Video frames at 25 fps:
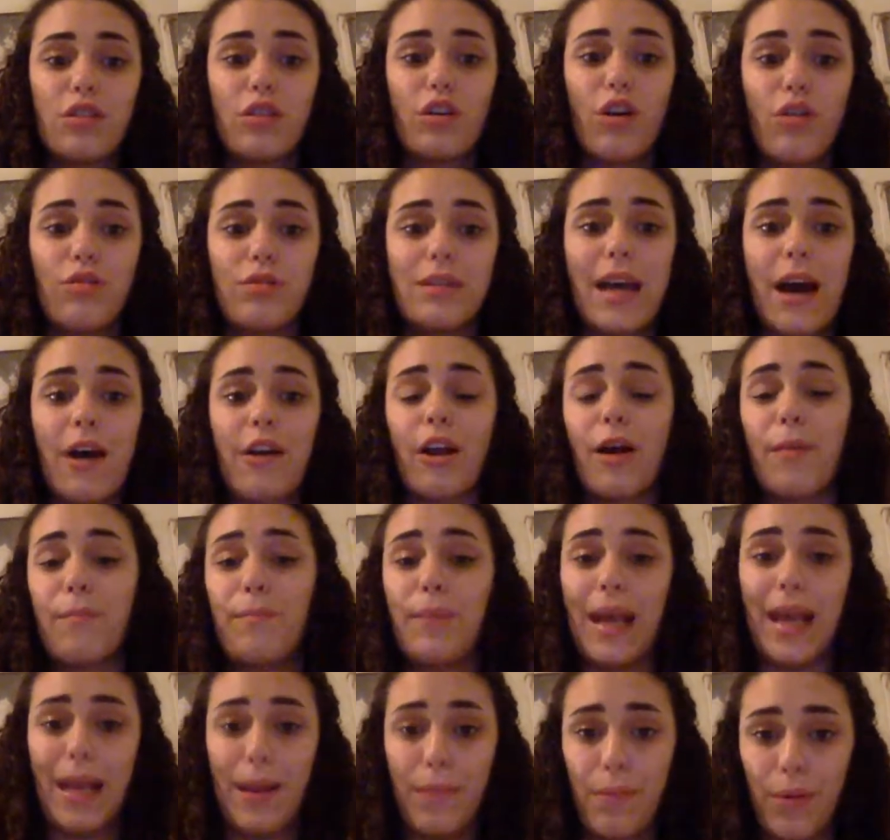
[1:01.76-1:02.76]
to go down on
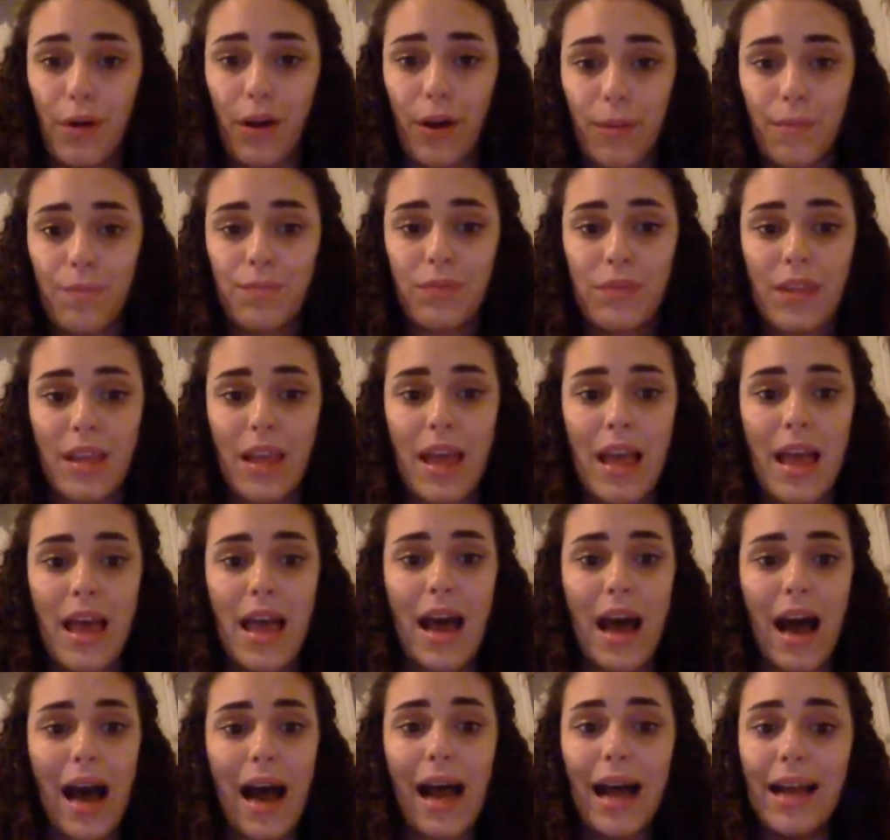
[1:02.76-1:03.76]
paper.
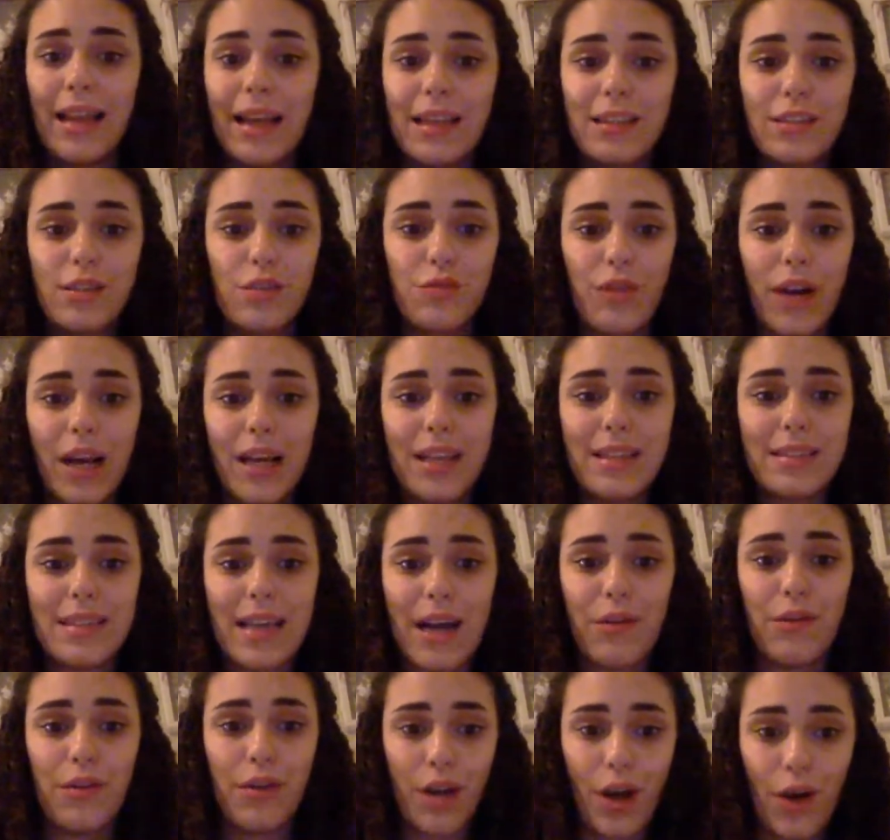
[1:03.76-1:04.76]
I like to write
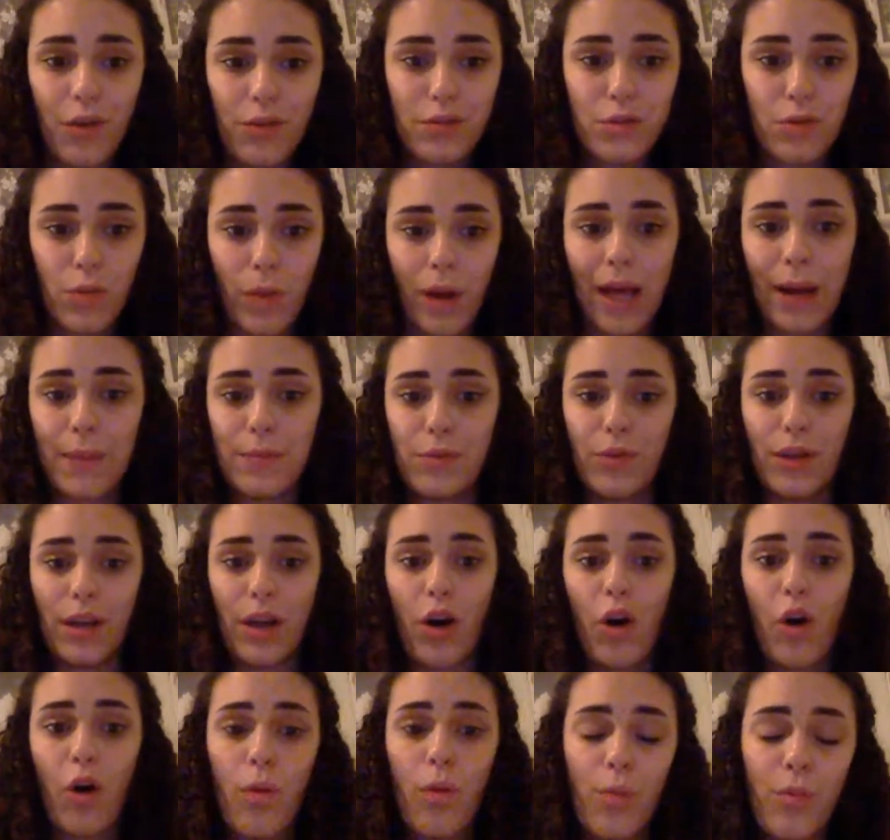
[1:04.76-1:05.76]
down notes while I'm doing
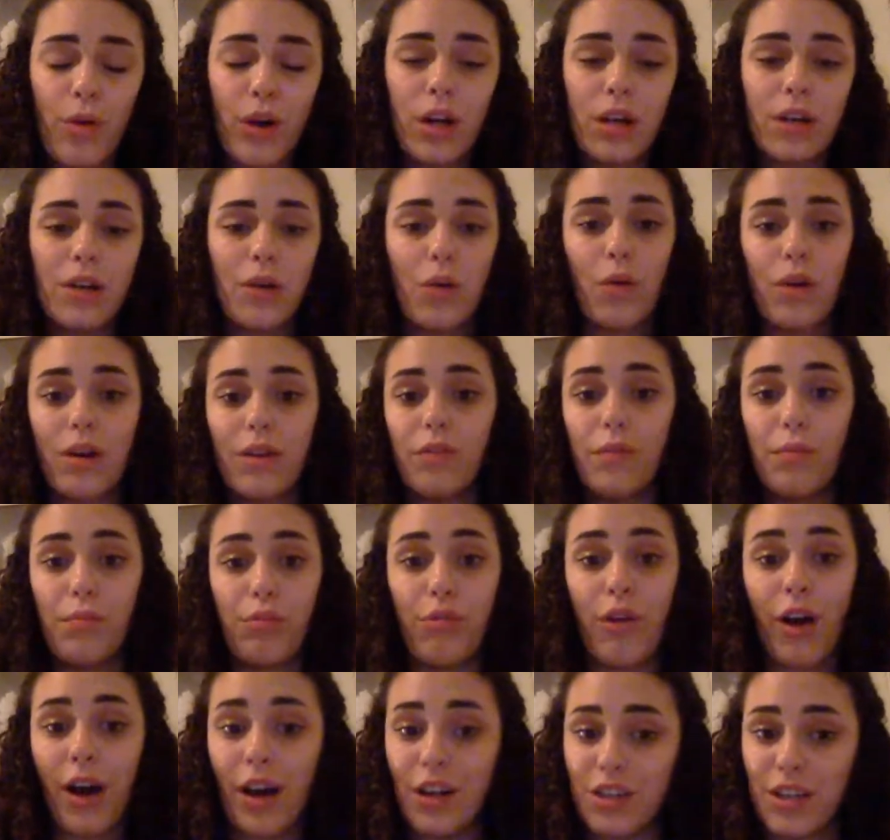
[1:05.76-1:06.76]
homework or even
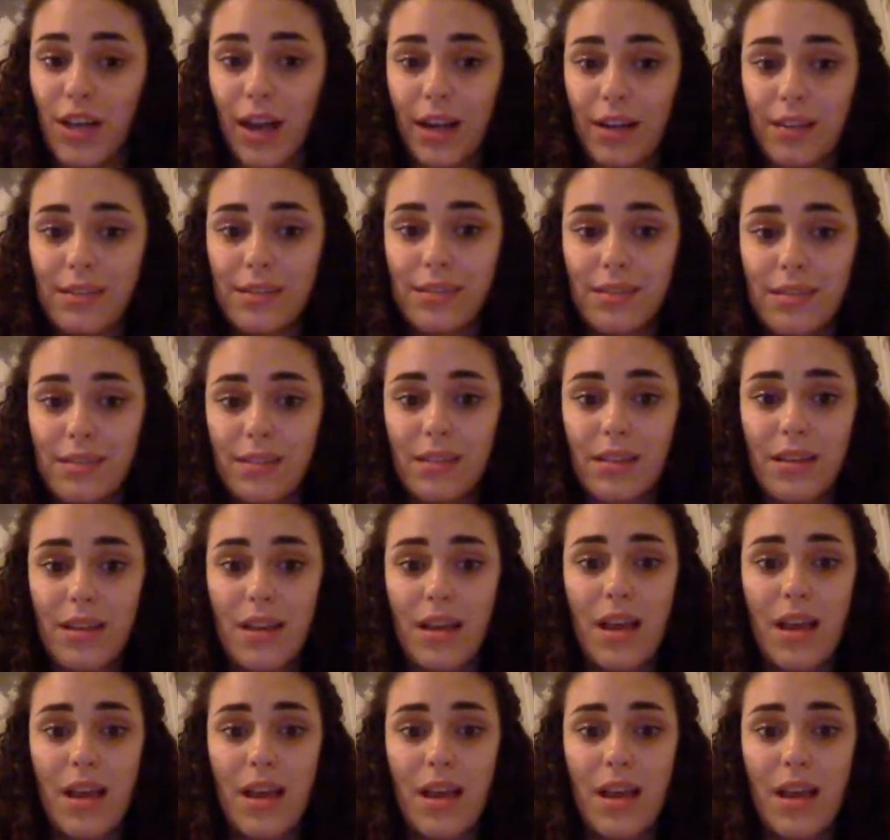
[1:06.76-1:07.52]
projects.